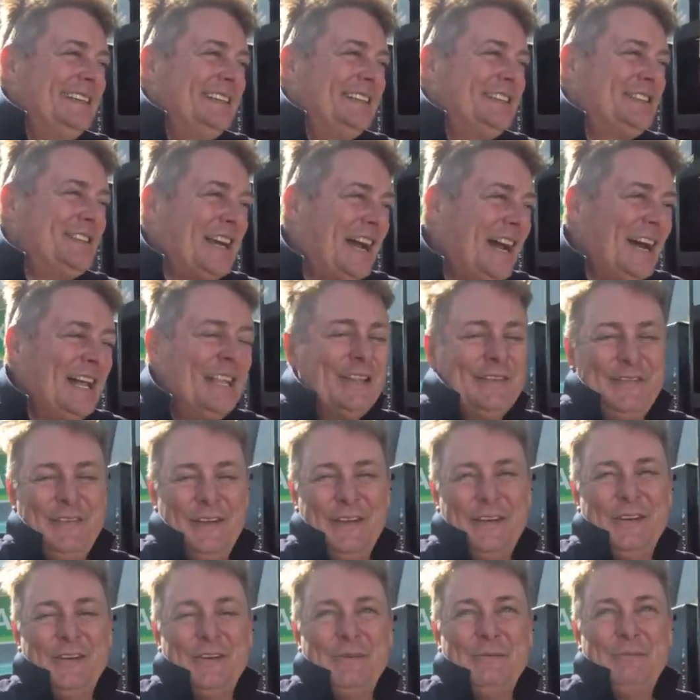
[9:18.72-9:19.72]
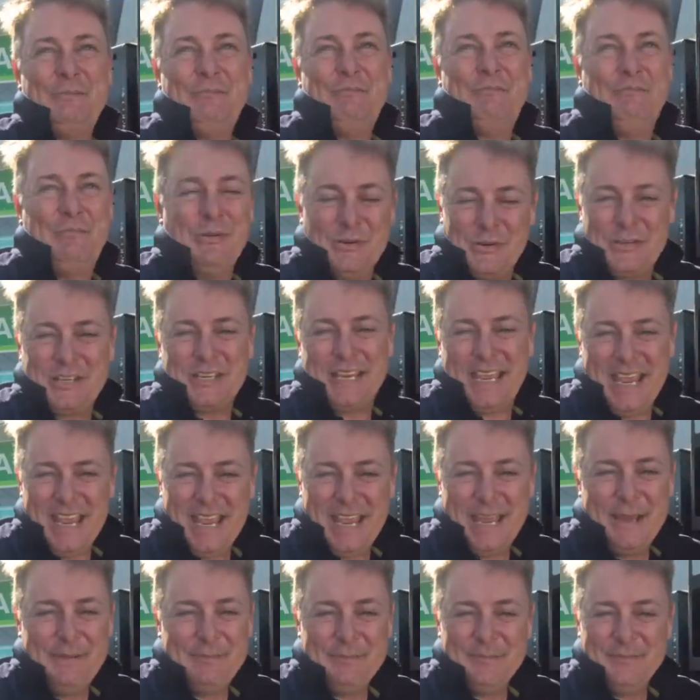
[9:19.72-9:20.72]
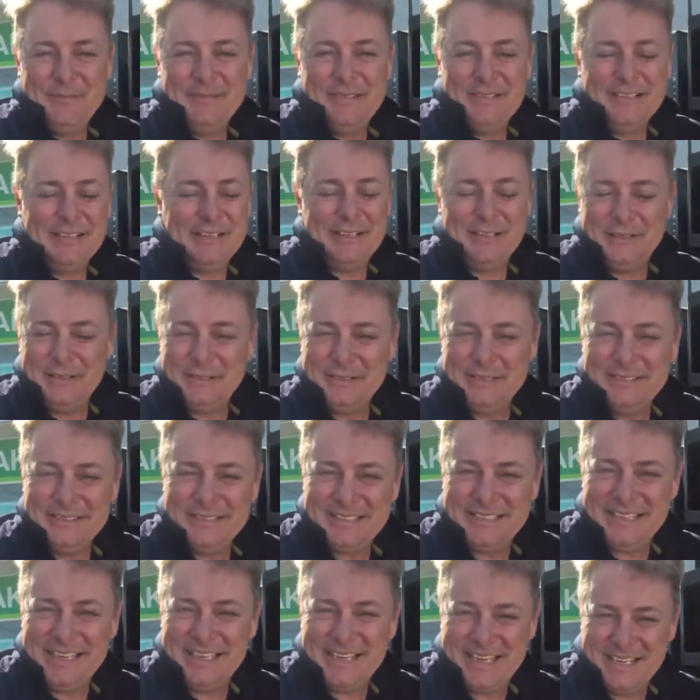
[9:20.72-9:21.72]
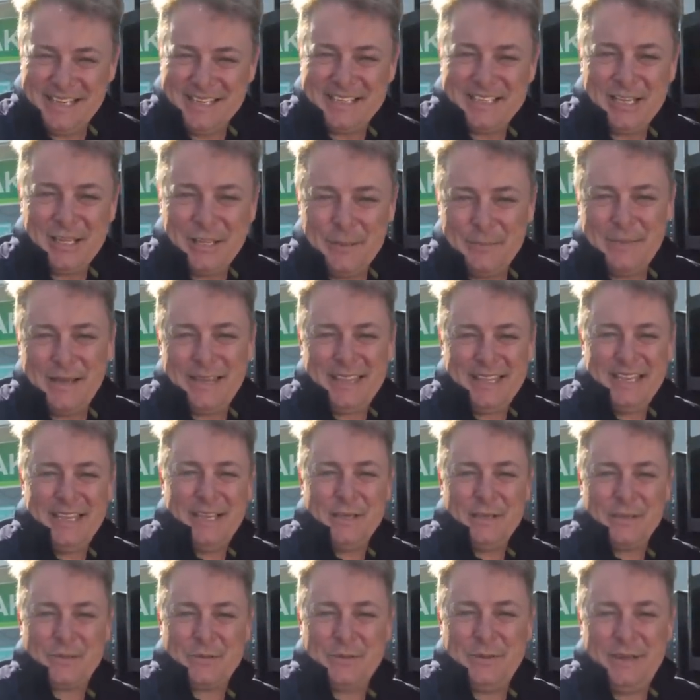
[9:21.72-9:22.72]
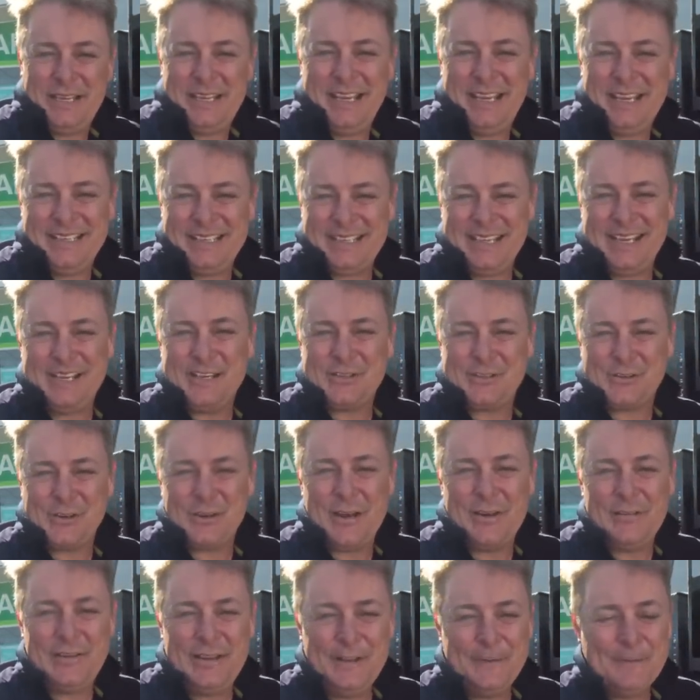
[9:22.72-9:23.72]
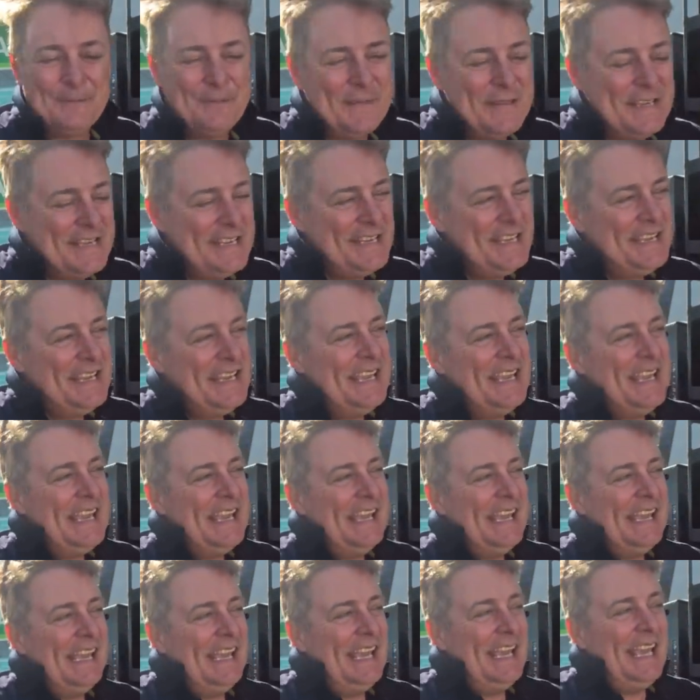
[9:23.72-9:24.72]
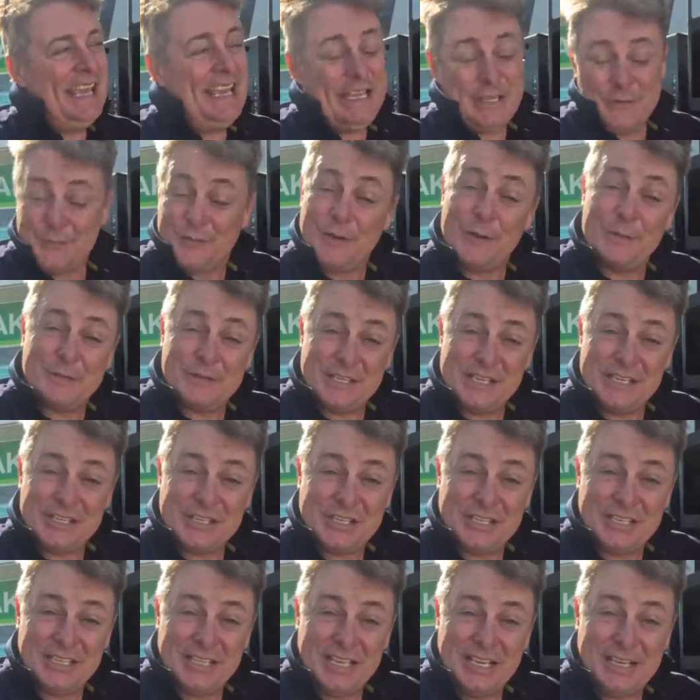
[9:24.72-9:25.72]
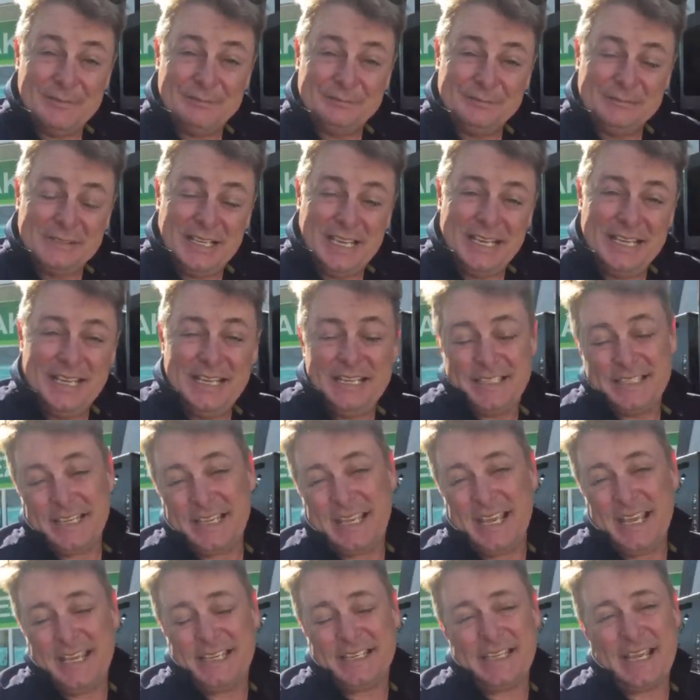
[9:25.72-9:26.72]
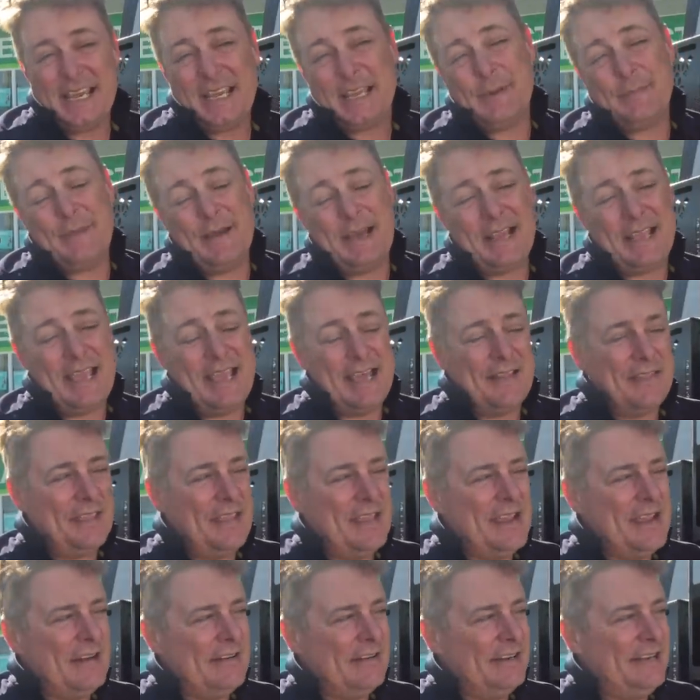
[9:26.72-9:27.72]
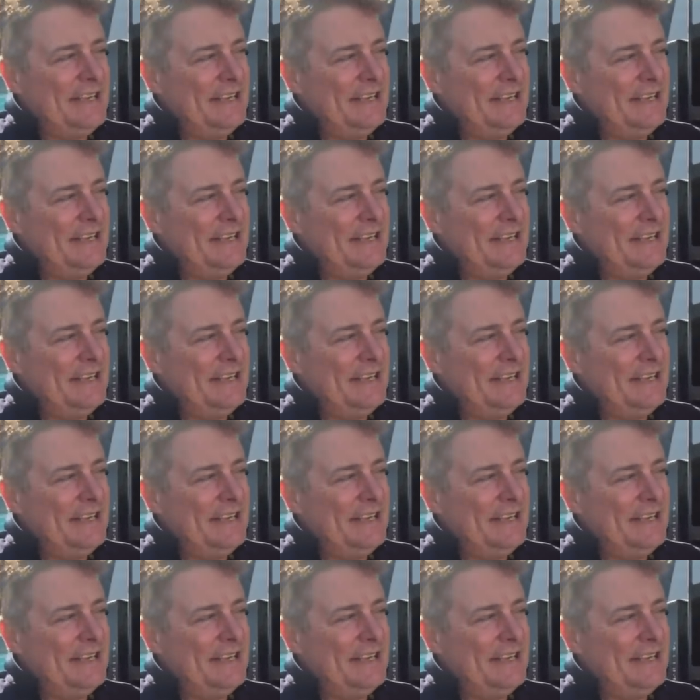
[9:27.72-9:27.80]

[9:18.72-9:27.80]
Charleville Bush Camp. So you can tell I'm at the end of 28 days dry. He's from Chinchilla and he's the caretaker back out there.